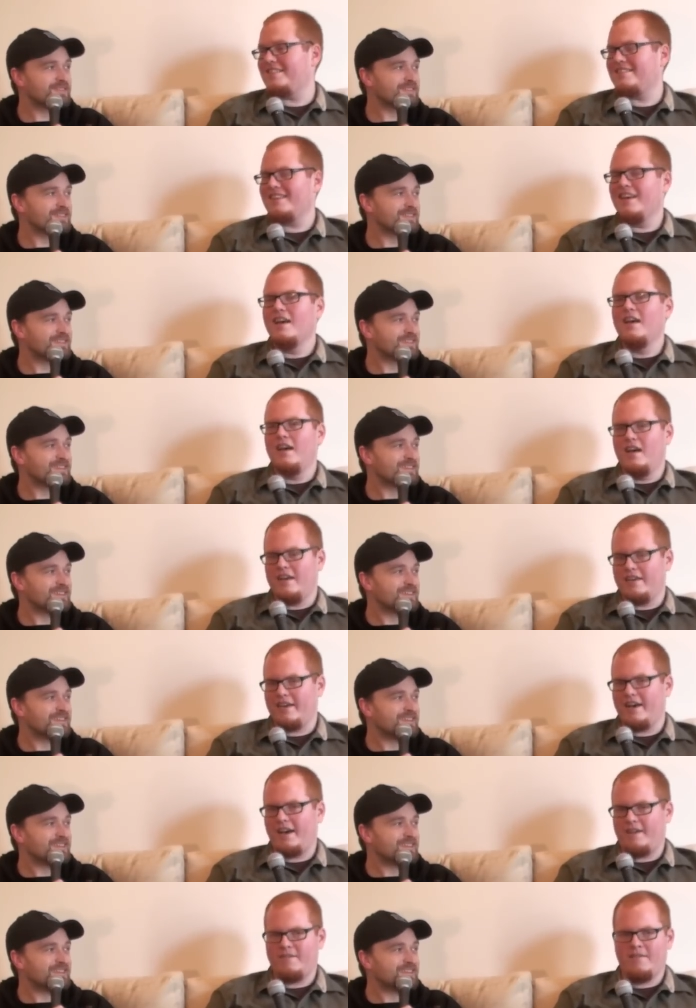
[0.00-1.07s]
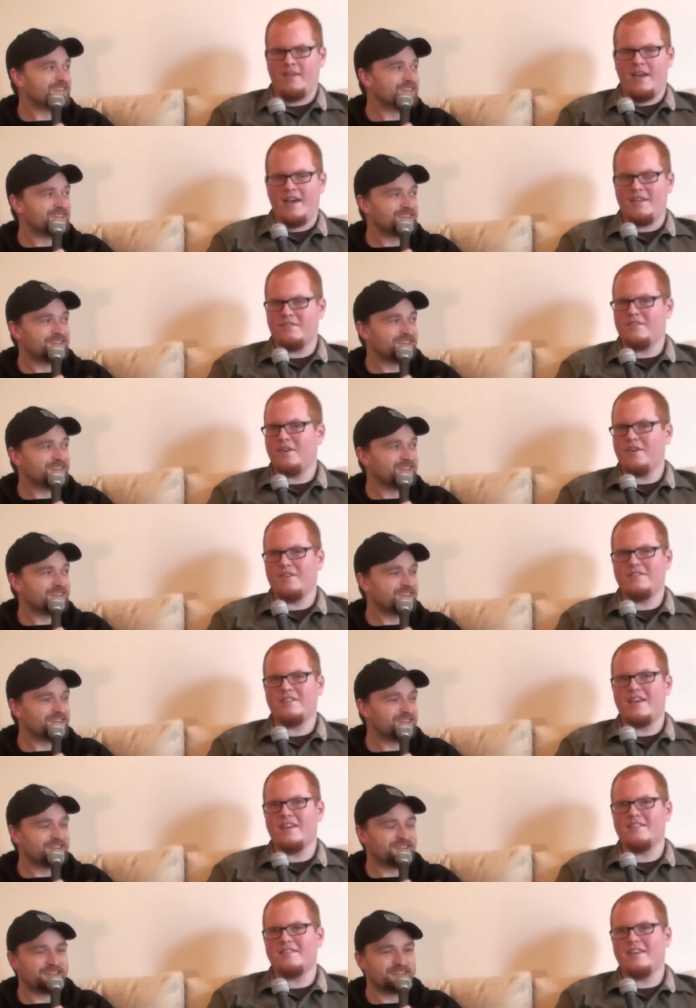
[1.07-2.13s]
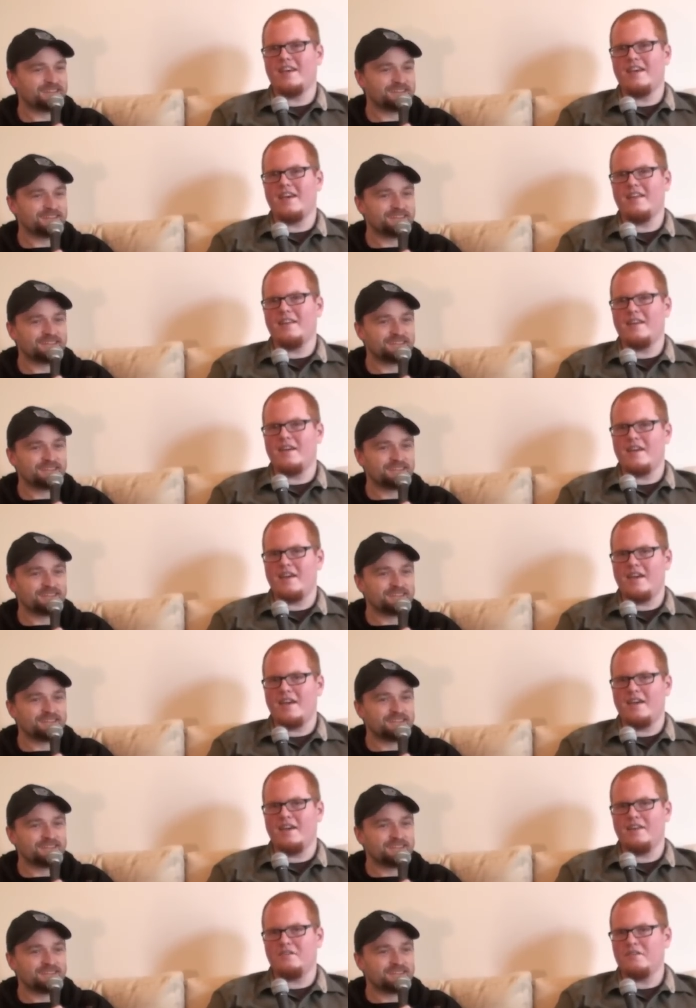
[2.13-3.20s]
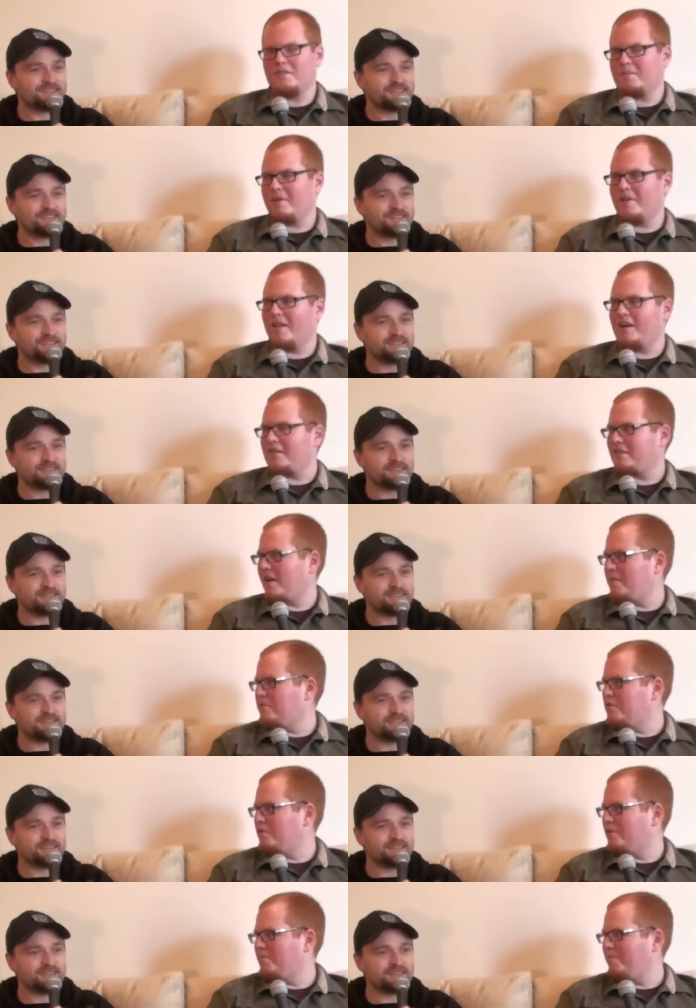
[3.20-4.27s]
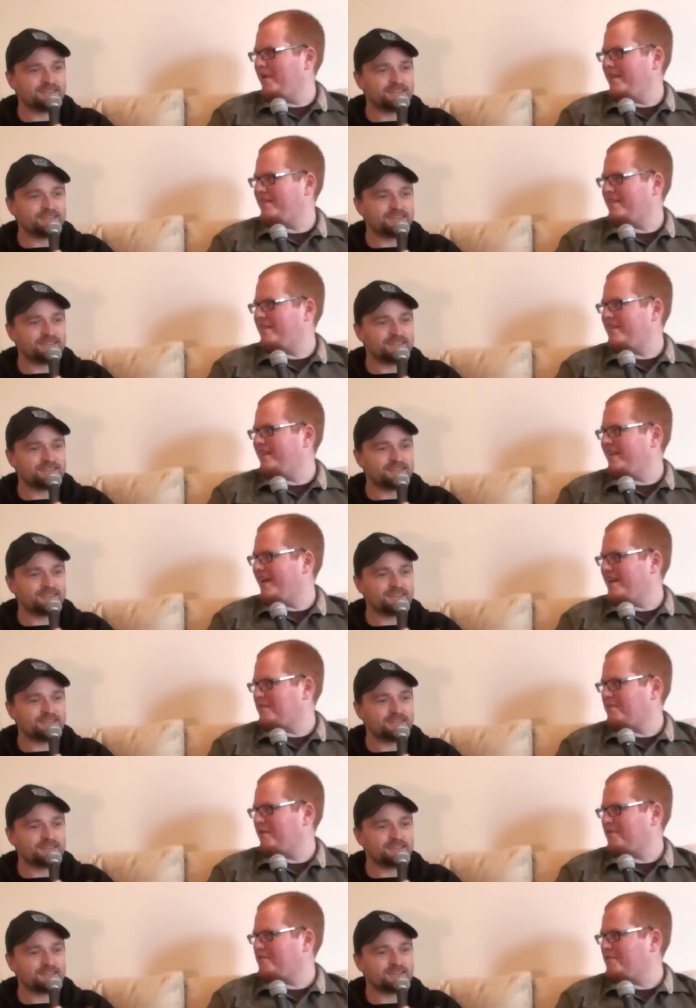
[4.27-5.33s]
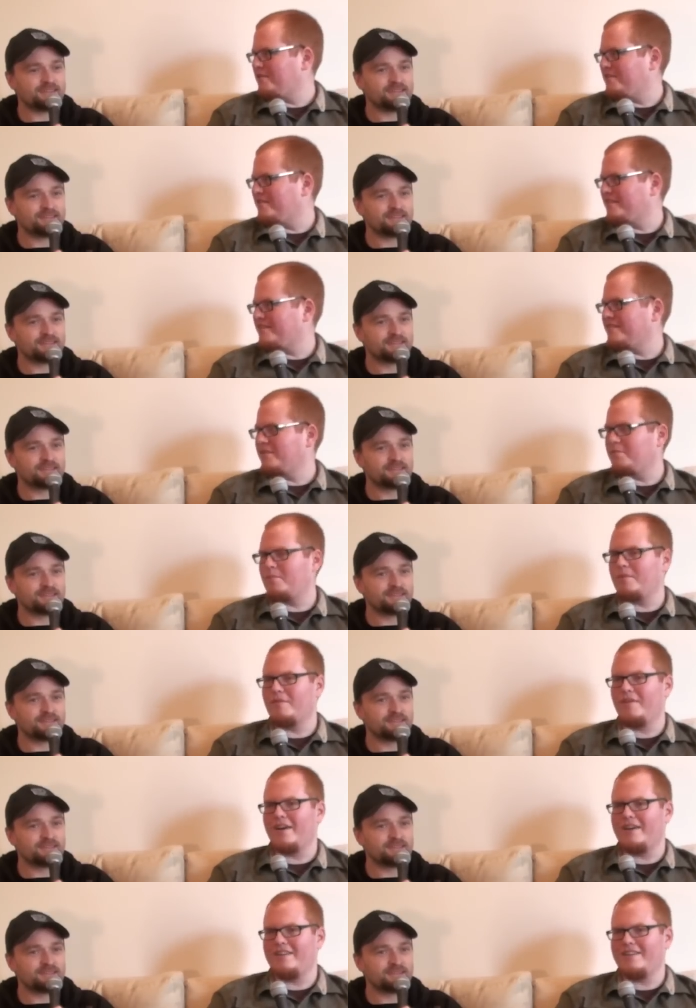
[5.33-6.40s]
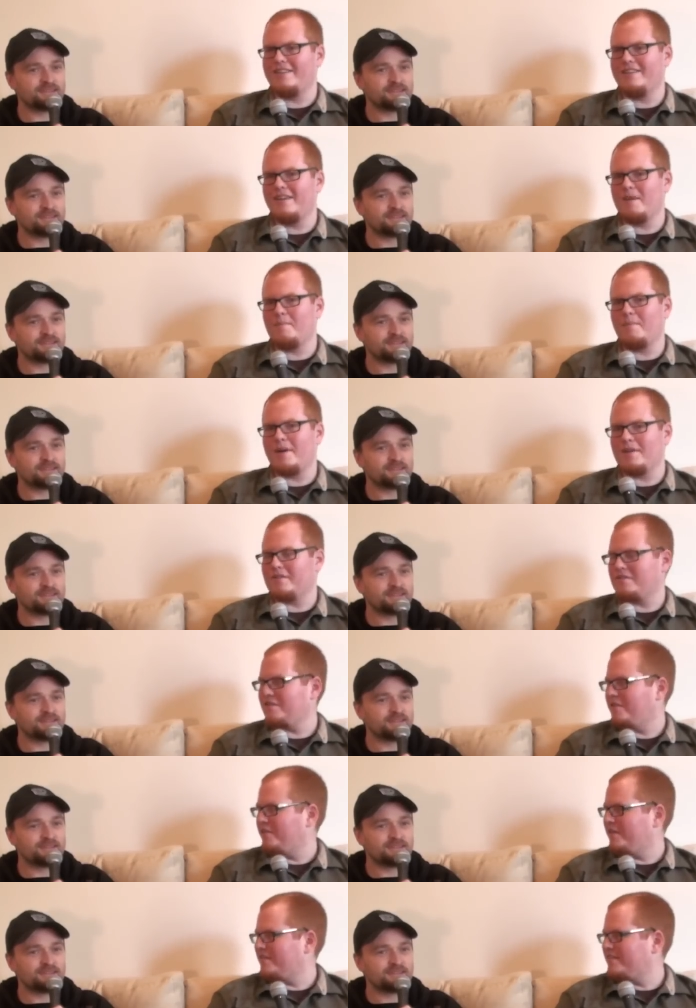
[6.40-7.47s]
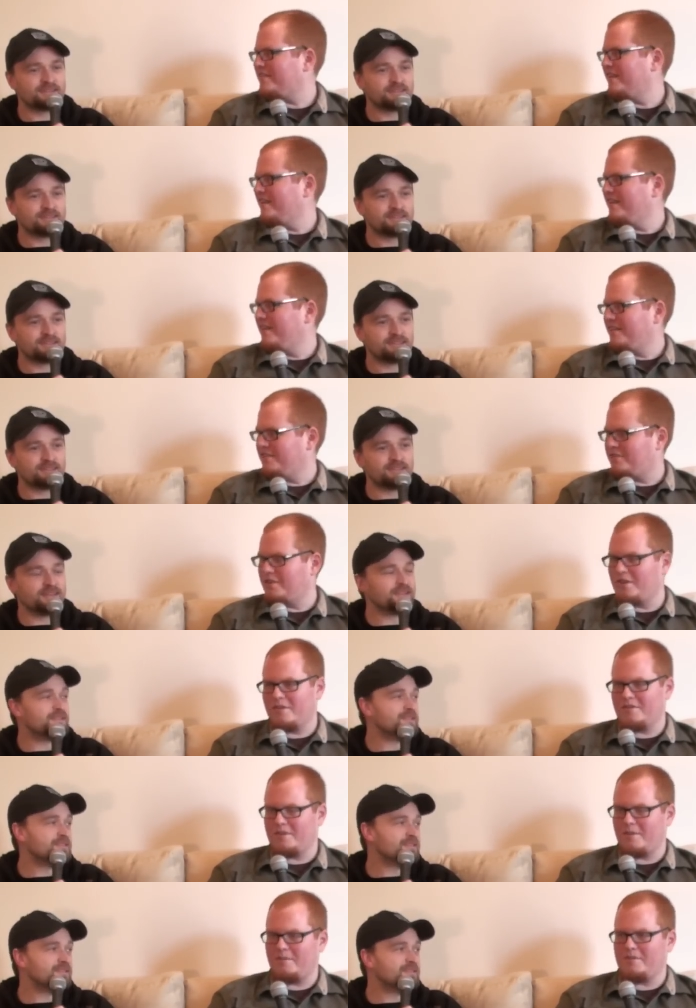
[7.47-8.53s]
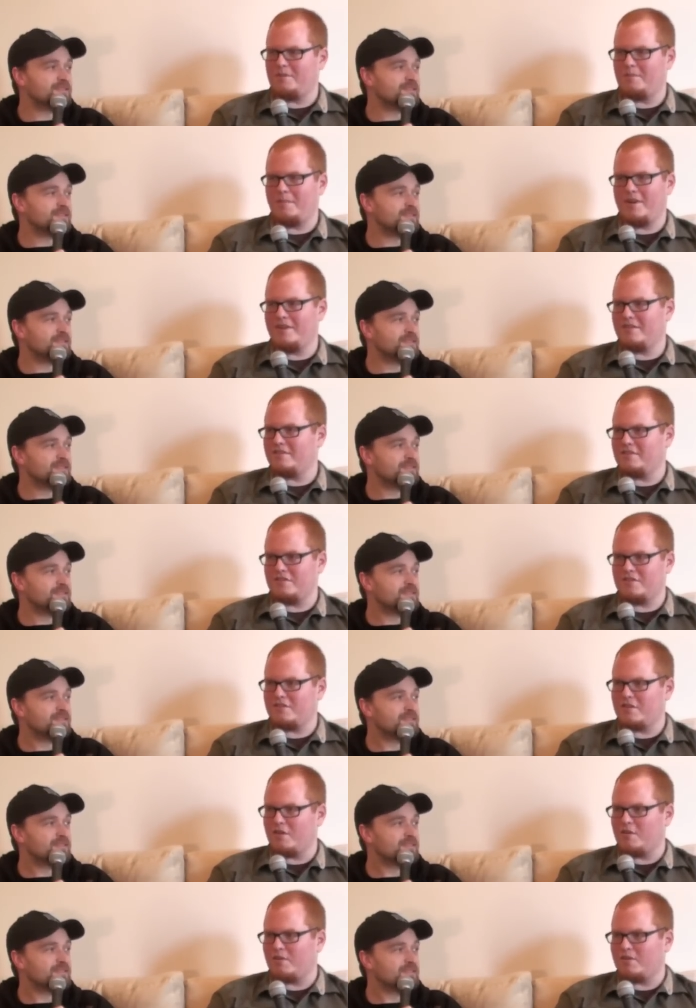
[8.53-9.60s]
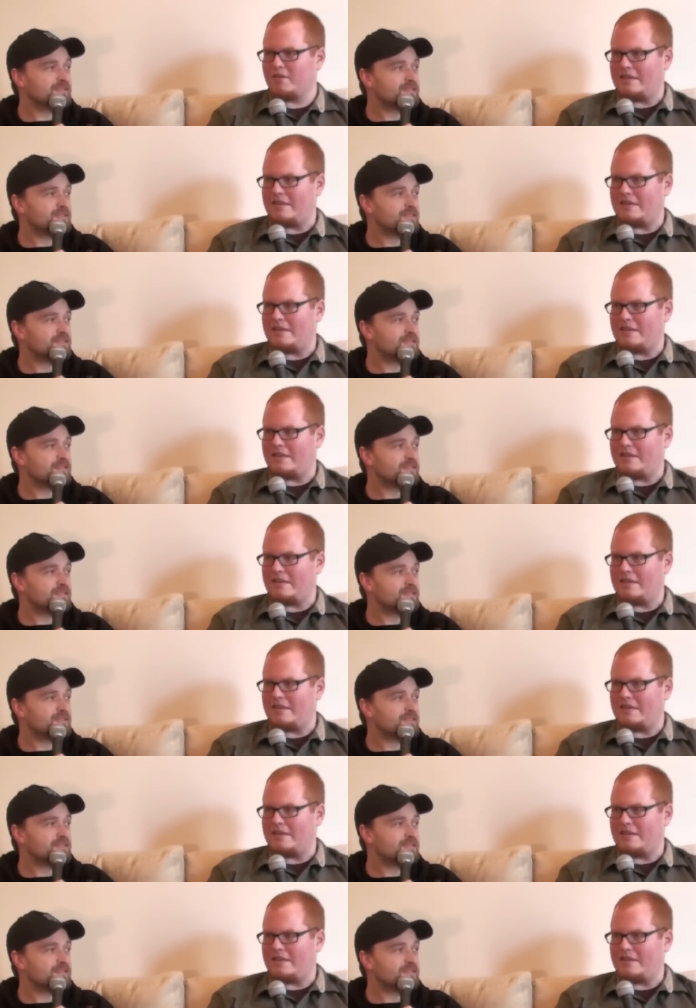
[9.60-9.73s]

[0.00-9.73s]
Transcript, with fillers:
Speaker 1: that's yeah. And so it's it's it it took me a long time to admit that the Xbox 360 provided a better service than Sony was able to, but it is just so